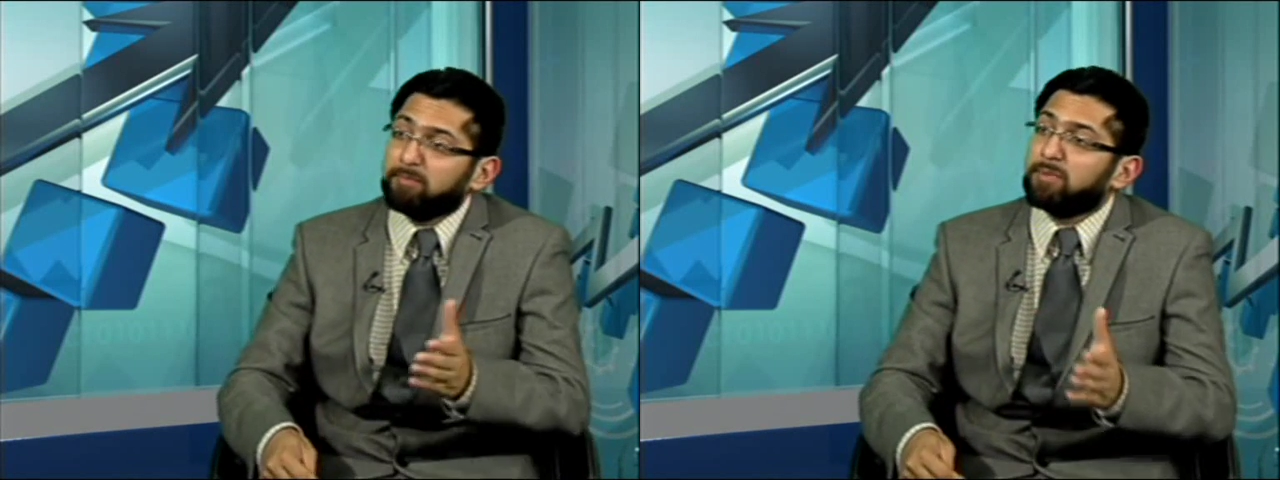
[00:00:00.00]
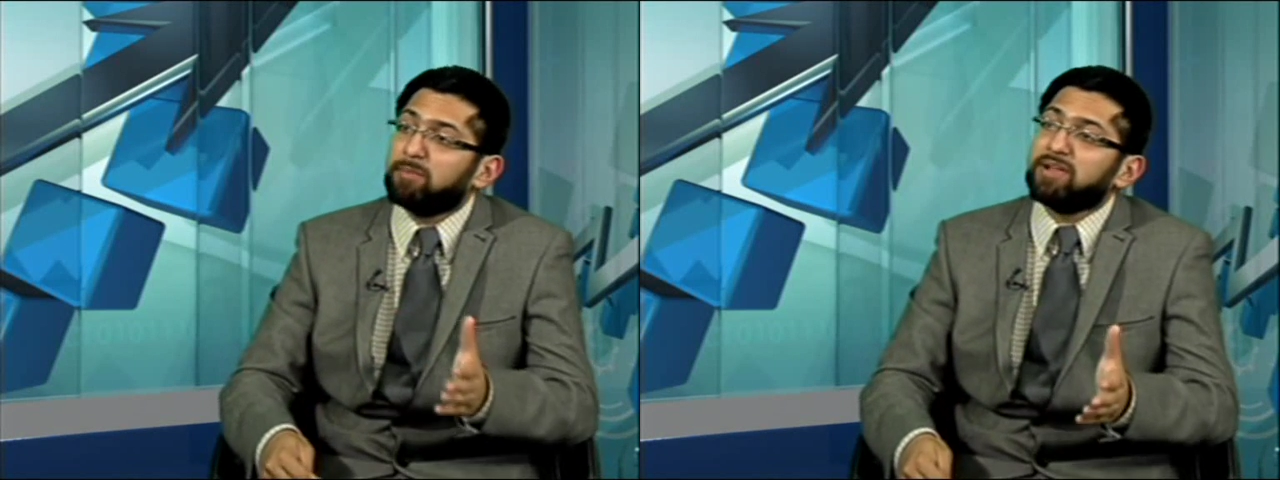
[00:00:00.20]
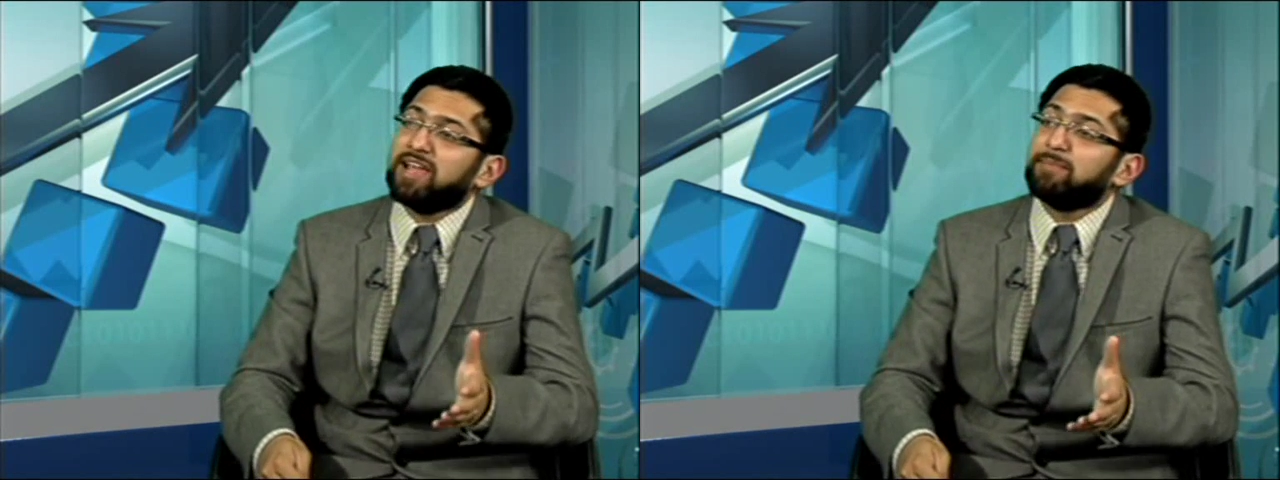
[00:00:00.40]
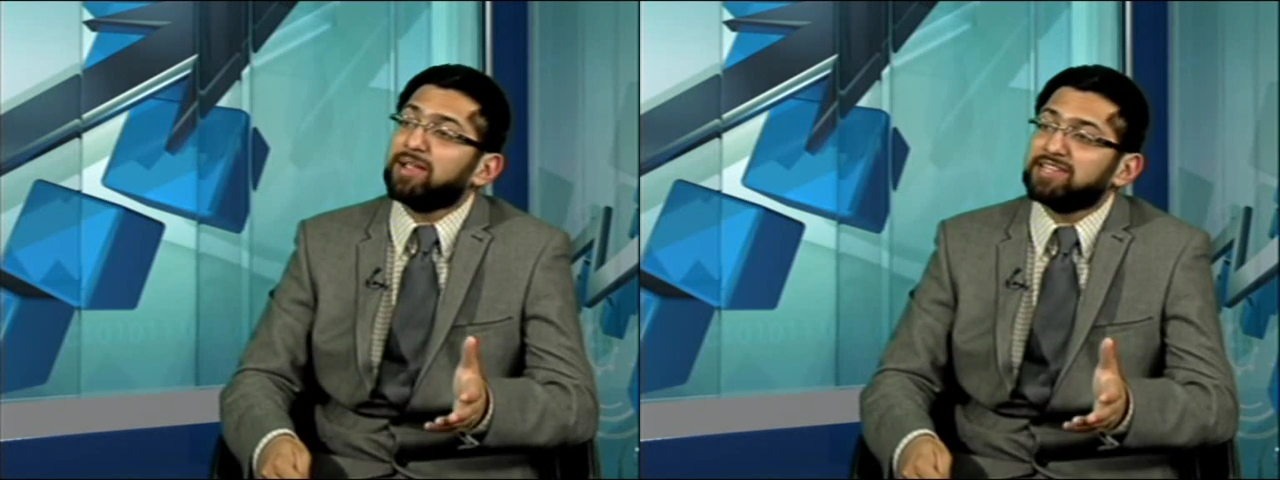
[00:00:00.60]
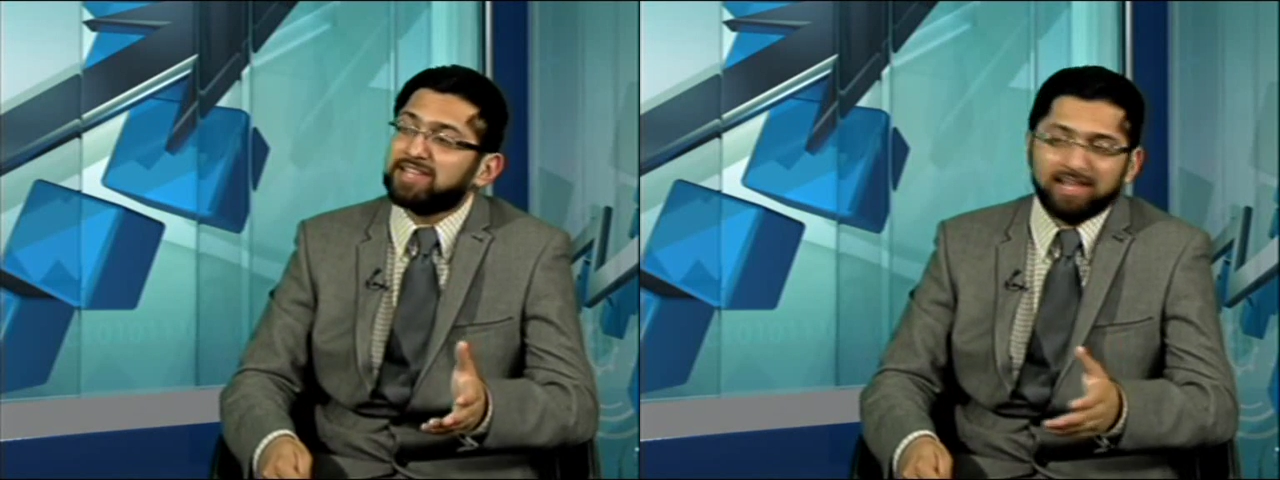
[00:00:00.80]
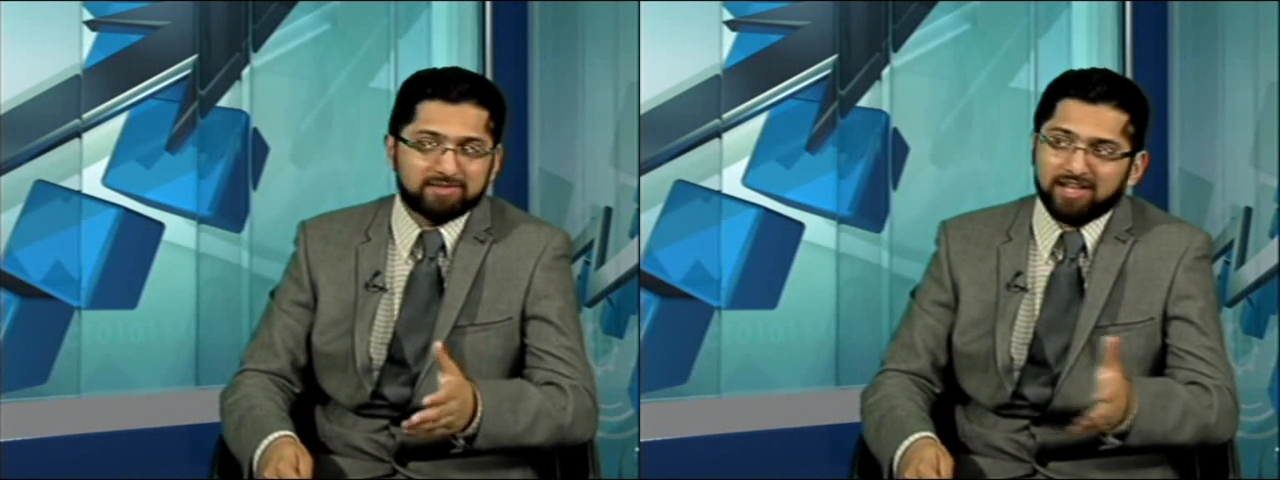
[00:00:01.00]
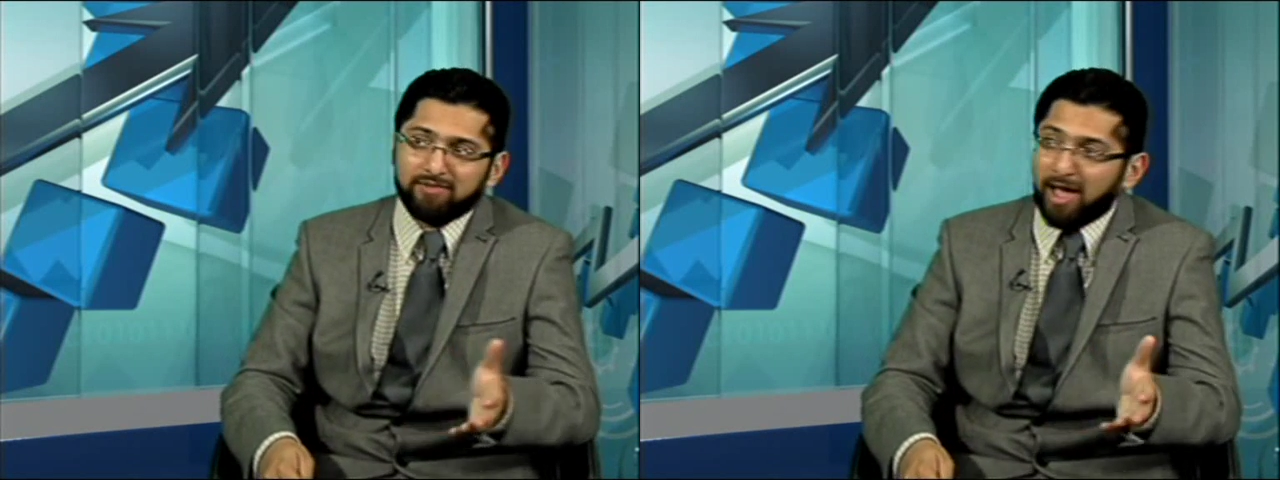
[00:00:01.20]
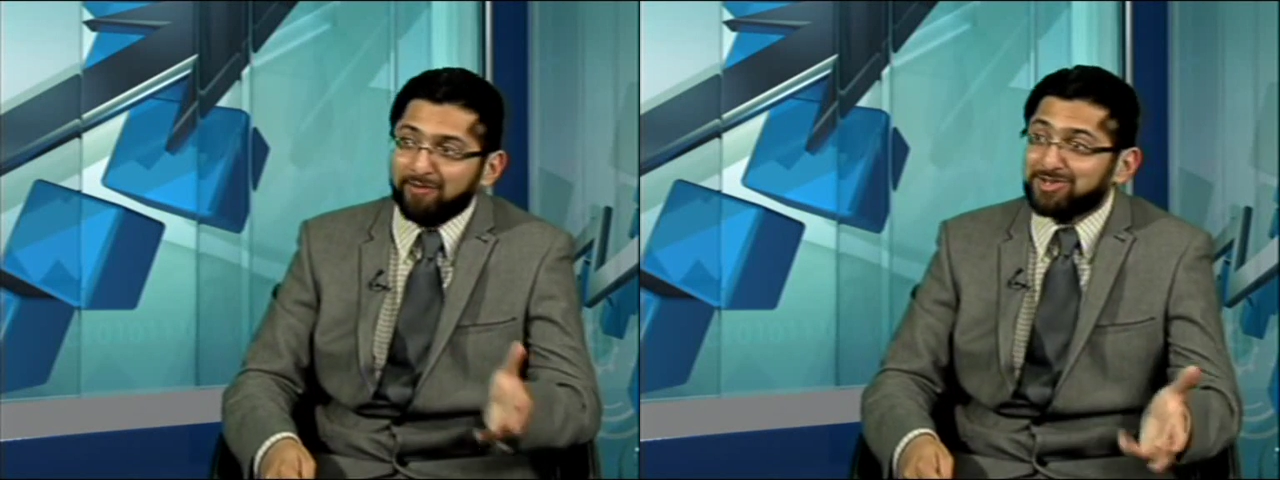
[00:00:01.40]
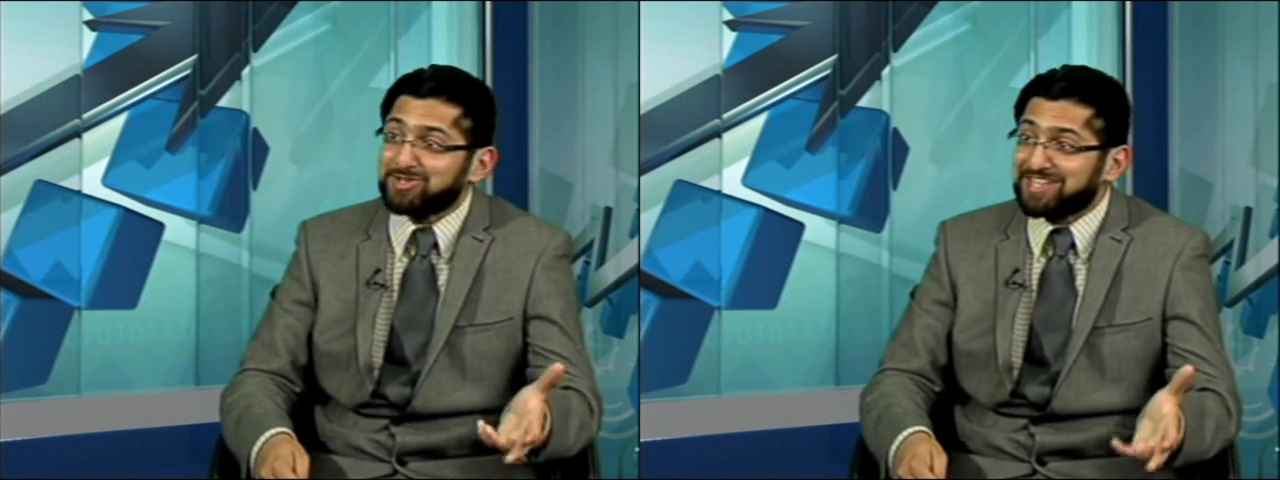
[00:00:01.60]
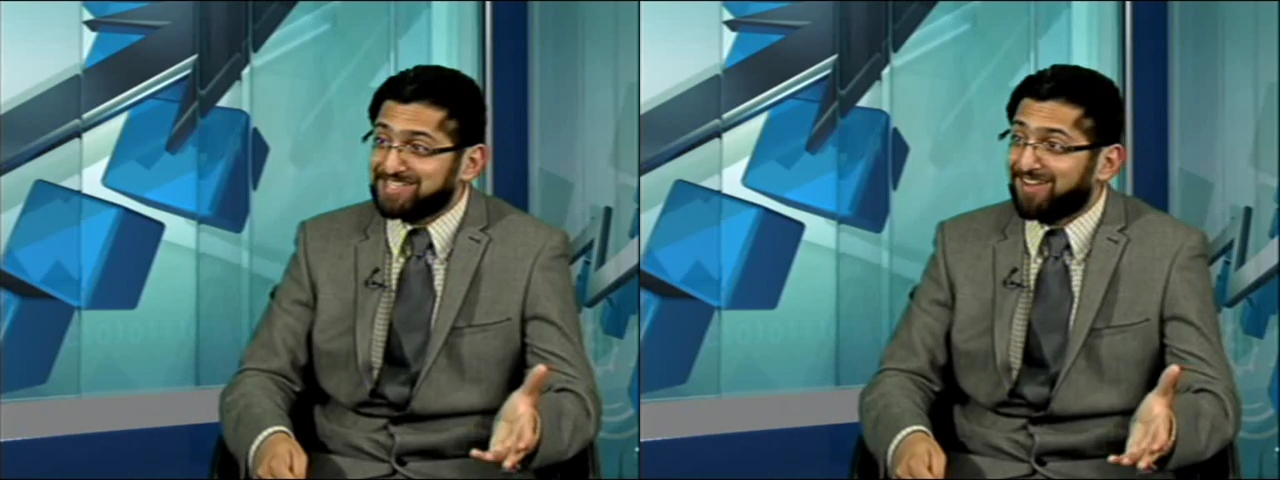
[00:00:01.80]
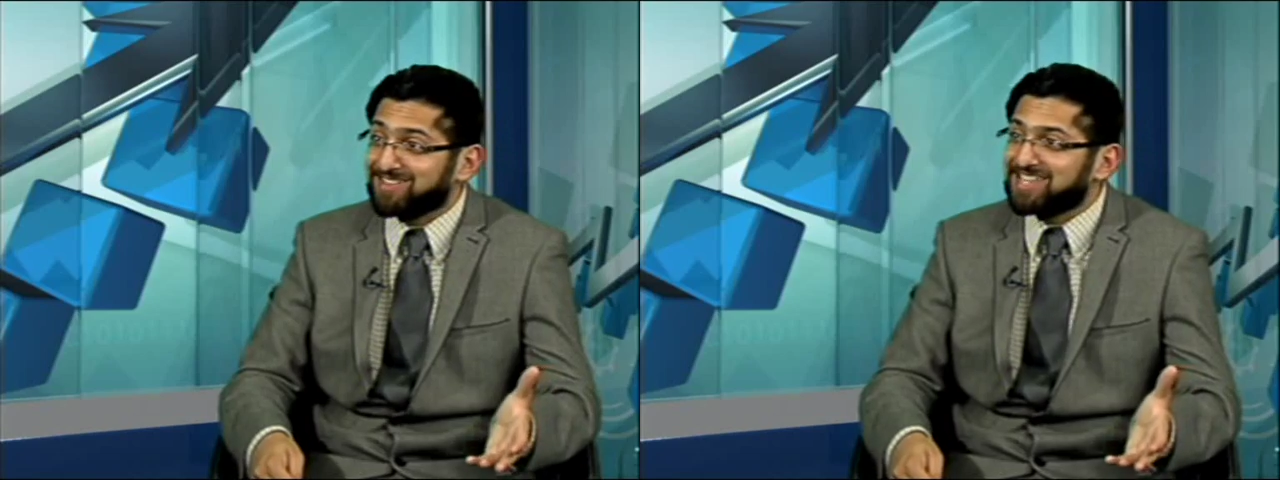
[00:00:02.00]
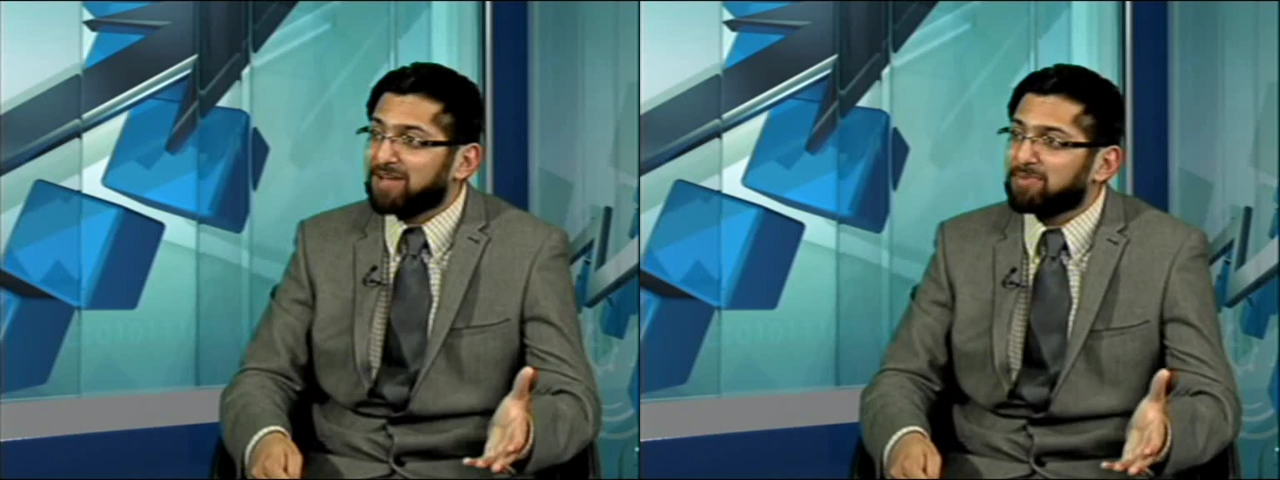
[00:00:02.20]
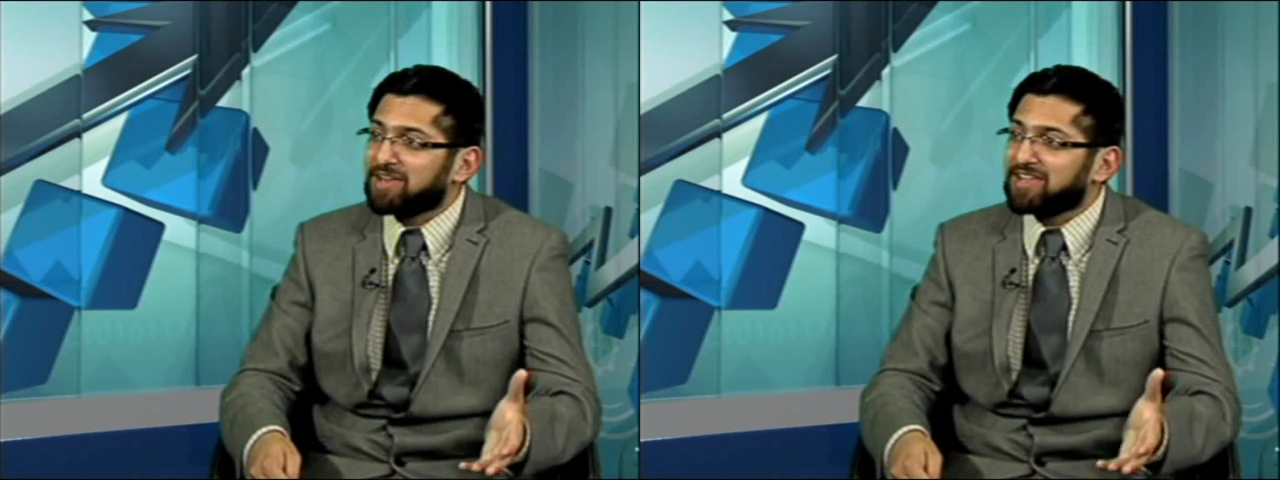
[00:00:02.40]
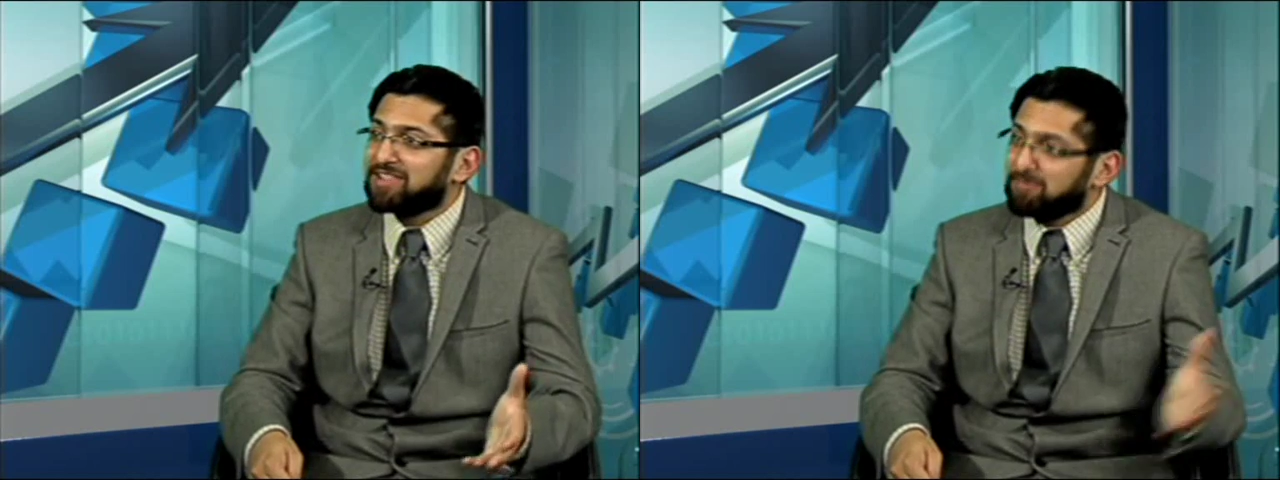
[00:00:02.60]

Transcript: Public liability claims haven't just started happening.